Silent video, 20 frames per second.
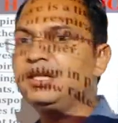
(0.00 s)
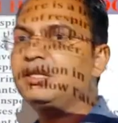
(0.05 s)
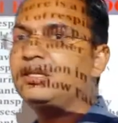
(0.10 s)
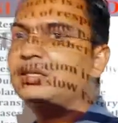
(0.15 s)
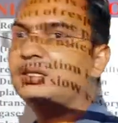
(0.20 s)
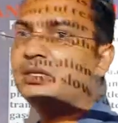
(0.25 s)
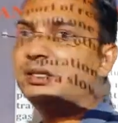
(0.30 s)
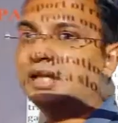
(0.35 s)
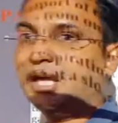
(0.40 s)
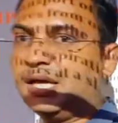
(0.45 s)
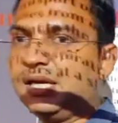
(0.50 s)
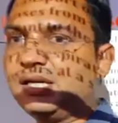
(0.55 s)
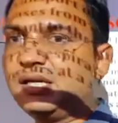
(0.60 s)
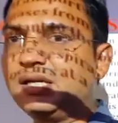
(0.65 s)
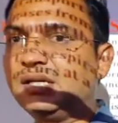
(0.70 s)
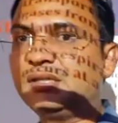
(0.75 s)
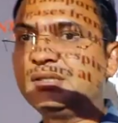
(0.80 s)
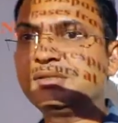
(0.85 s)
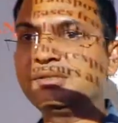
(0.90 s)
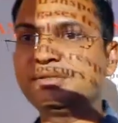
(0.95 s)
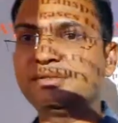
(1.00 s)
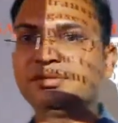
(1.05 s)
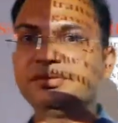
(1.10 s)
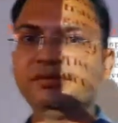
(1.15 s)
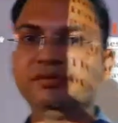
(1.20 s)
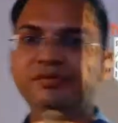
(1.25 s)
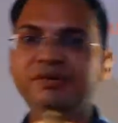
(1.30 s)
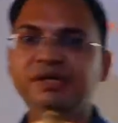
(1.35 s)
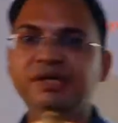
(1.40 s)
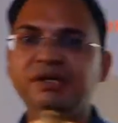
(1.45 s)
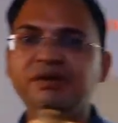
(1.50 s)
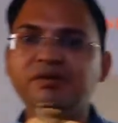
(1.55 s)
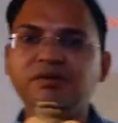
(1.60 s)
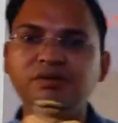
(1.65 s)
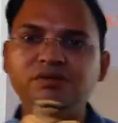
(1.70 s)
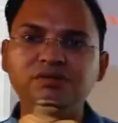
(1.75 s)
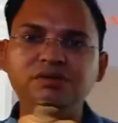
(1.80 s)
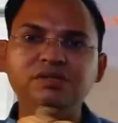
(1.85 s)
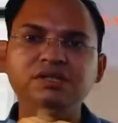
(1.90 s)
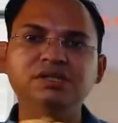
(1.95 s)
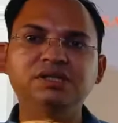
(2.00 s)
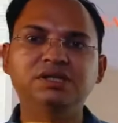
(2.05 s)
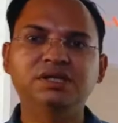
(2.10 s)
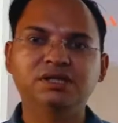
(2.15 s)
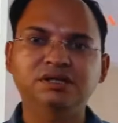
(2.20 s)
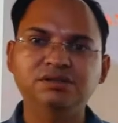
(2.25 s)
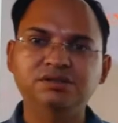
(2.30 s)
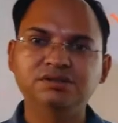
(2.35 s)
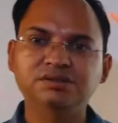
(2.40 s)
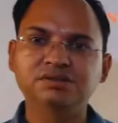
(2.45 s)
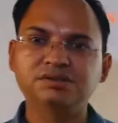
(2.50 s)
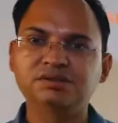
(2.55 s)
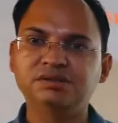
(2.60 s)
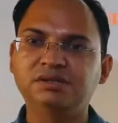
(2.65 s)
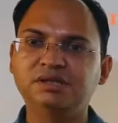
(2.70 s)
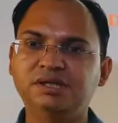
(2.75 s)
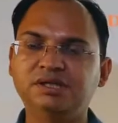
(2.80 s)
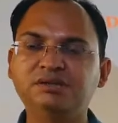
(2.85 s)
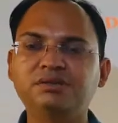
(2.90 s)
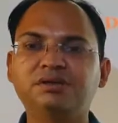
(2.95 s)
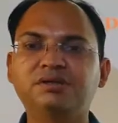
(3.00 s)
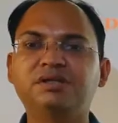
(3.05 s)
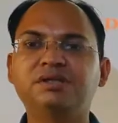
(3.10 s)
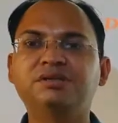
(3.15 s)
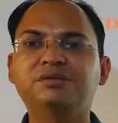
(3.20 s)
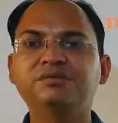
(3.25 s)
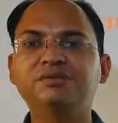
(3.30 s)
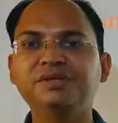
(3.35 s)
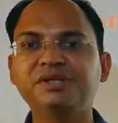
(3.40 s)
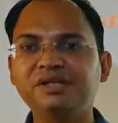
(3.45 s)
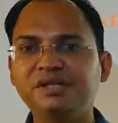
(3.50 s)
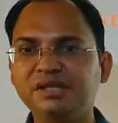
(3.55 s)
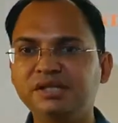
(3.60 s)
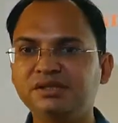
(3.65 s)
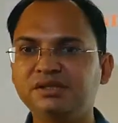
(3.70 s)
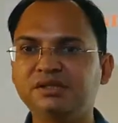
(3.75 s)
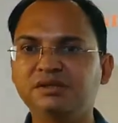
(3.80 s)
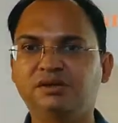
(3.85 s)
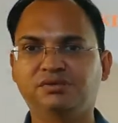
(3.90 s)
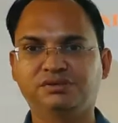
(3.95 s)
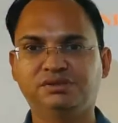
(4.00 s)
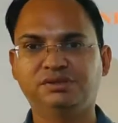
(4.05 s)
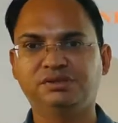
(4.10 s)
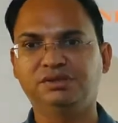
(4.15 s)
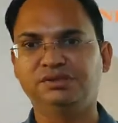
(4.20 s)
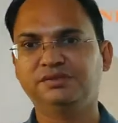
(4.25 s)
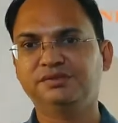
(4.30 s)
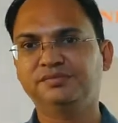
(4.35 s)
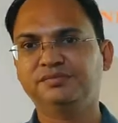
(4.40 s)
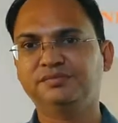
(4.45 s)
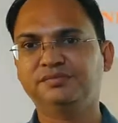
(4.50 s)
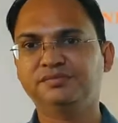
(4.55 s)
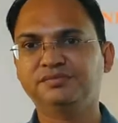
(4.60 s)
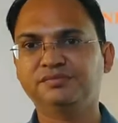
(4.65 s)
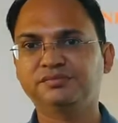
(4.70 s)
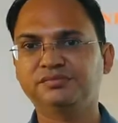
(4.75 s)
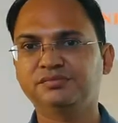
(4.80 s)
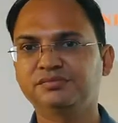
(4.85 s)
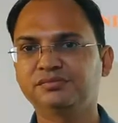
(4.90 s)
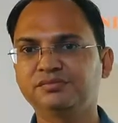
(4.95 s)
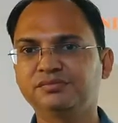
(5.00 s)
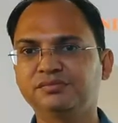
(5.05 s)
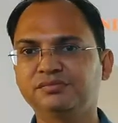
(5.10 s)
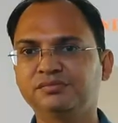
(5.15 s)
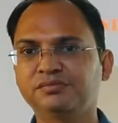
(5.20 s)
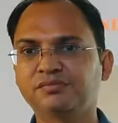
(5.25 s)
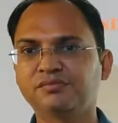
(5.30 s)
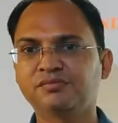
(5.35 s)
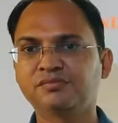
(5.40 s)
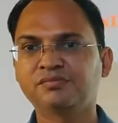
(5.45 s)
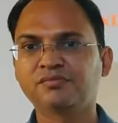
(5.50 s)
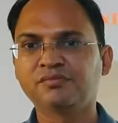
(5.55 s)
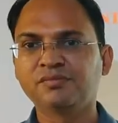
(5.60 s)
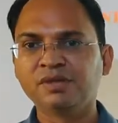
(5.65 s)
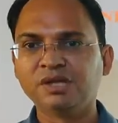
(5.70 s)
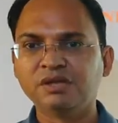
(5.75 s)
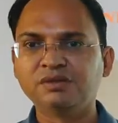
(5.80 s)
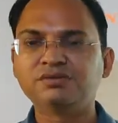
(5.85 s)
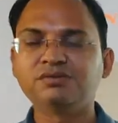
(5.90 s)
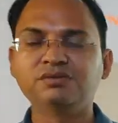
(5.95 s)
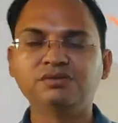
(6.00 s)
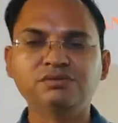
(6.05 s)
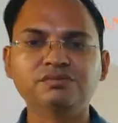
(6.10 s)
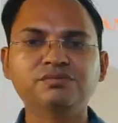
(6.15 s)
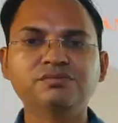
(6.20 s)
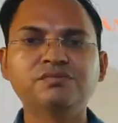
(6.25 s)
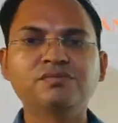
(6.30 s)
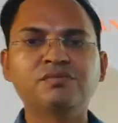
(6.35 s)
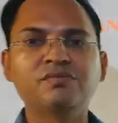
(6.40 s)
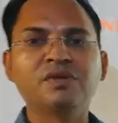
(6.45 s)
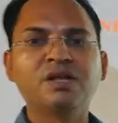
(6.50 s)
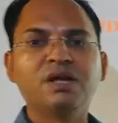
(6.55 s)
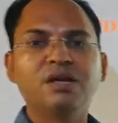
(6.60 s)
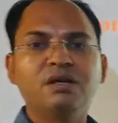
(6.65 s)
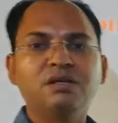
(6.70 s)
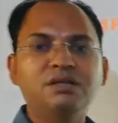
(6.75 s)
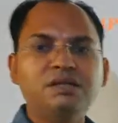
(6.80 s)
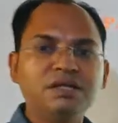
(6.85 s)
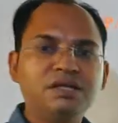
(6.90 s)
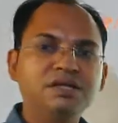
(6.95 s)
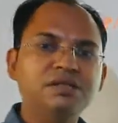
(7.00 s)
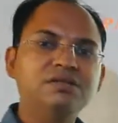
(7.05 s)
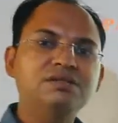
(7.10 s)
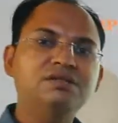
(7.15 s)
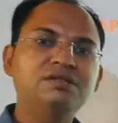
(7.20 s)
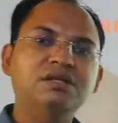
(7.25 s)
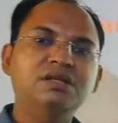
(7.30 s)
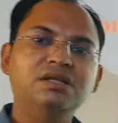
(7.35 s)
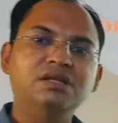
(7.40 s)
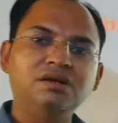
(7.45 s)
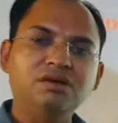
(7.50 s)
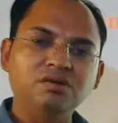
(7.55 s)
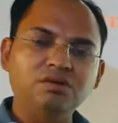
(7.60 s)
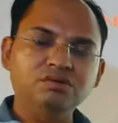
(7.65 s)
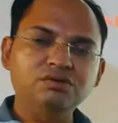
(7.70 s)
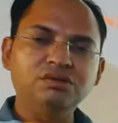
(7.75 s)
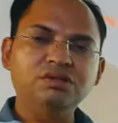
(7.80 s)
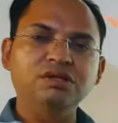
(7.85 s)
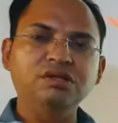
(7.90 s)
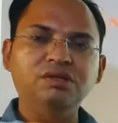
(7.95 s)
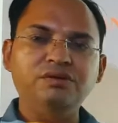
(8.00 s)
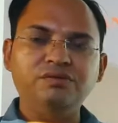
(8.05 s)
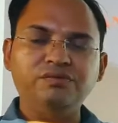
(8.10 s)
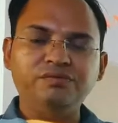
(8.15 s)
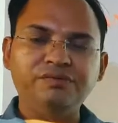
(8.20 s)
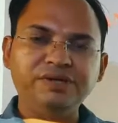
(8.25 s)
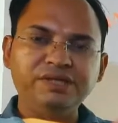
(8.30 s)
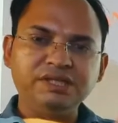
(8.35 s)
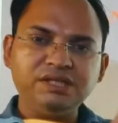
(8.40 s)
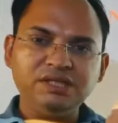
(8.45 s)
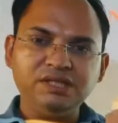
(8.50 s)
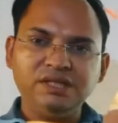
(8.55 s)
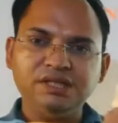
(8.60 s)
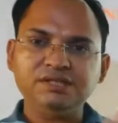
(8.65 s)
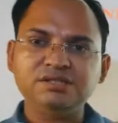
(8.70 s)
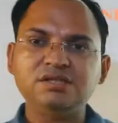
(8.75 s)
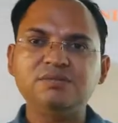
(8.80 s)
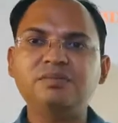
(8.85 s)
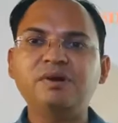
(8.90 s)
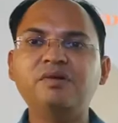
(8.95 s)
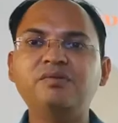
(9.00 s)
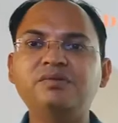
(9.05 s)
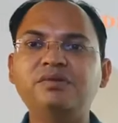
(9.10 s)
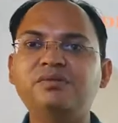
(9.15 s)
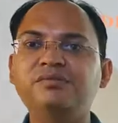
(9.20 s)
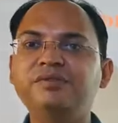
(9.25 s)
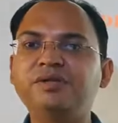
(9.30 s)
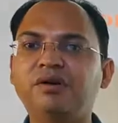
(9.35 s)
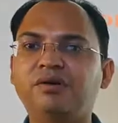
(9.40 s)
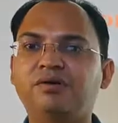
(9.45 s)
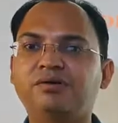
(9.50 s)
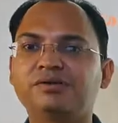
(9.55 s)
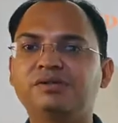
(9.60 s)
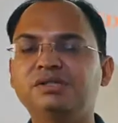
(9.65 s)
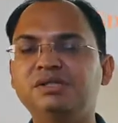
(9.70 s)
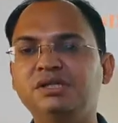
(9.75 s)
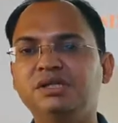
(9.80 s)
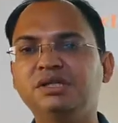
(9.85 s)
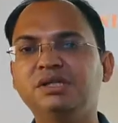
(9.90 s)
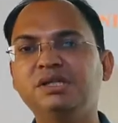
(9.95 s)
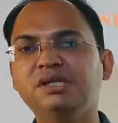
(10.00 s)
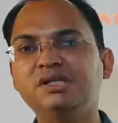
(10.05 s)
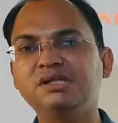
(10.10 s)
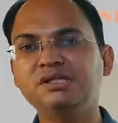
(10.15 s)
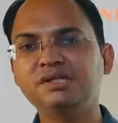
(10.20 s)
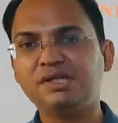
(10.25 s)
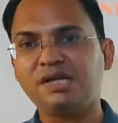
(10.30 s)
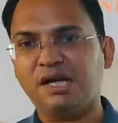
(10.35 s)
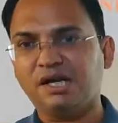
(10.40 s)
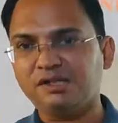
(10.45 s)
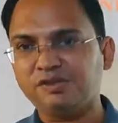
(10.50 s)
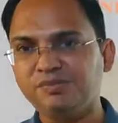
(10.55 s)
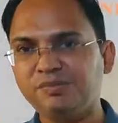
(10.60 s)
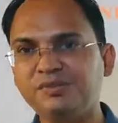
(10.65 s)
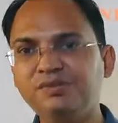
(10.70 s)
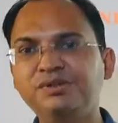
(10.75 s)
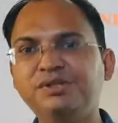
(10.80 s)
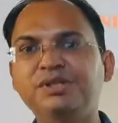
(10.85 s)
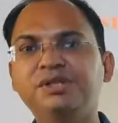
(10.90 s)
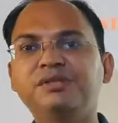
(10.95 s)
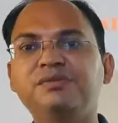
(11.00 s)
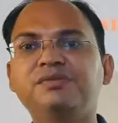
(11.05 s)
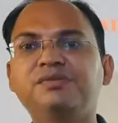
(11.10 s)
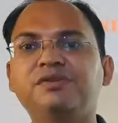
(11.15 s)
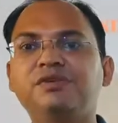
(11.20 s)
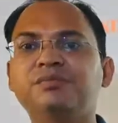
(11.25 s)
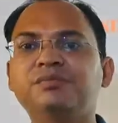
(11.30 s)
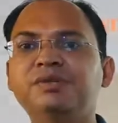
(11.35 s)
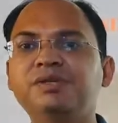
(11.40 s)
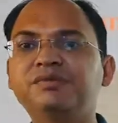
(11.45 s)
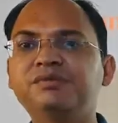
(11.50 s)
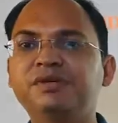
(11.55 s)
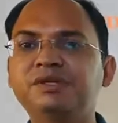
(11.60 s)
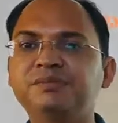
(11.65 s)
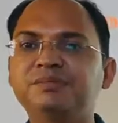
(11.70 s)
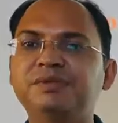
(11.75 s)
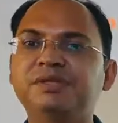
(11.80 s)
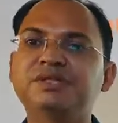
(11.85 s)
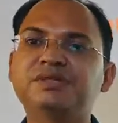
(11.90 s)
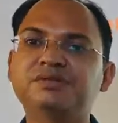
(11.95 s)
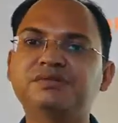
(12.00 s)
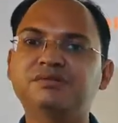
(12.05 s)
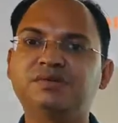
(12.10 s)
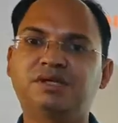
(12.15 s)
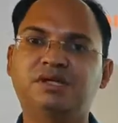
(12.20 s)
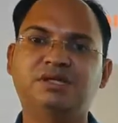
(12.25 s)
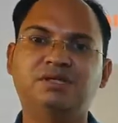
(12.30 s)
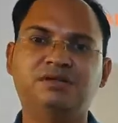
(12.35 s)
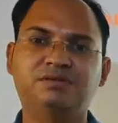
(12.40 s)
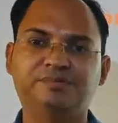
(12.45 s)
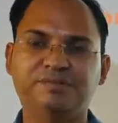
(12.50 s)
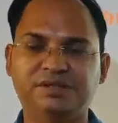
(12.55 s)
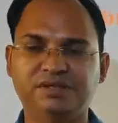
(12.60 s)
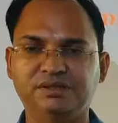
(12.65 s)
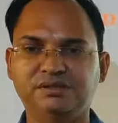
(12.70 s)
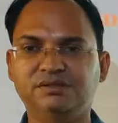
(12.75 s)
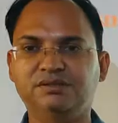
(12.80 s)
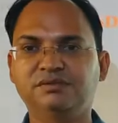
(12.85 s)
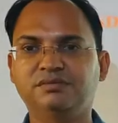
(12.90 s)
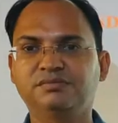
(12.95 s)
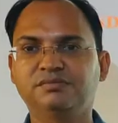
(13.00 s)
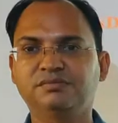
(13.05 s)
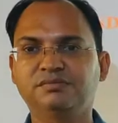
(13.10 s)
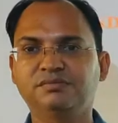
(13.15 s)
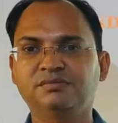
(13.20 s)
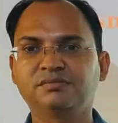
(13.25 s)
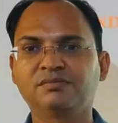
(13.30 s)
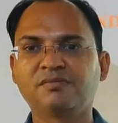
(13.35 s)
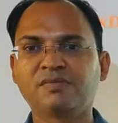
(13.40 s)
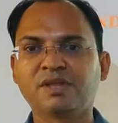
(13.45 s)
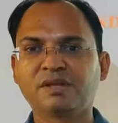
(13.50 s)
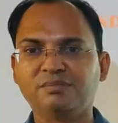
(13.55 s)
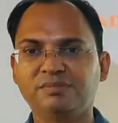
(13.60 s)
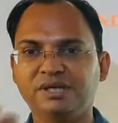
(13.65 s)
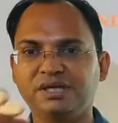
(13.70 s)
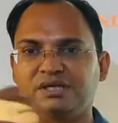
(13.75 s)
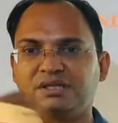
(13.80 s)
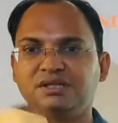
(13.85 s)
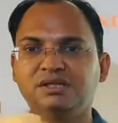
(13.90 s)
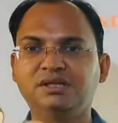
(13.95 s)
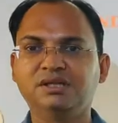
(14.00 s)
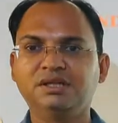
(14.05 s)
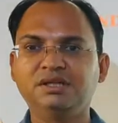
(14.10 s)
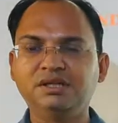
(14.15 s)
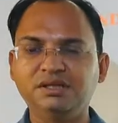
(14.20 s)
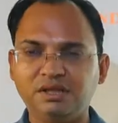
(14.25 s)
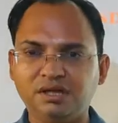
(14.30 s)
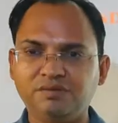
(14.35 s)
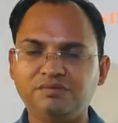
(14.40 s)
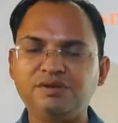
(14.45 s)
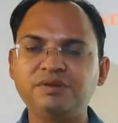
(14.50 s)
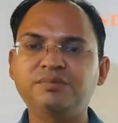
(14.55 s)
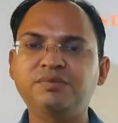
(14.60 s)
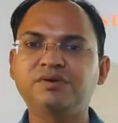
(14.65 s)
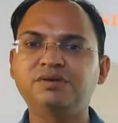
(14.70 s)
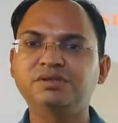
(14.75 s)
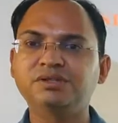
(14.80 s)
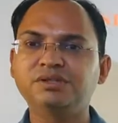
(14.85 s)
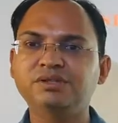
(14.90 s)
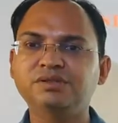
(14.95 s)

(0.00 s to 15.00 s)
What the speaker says: like us, we have only lungs in order to intake the oxygen. So, there is very less amount of the oxygen is transported from the one place to another place, but in our body,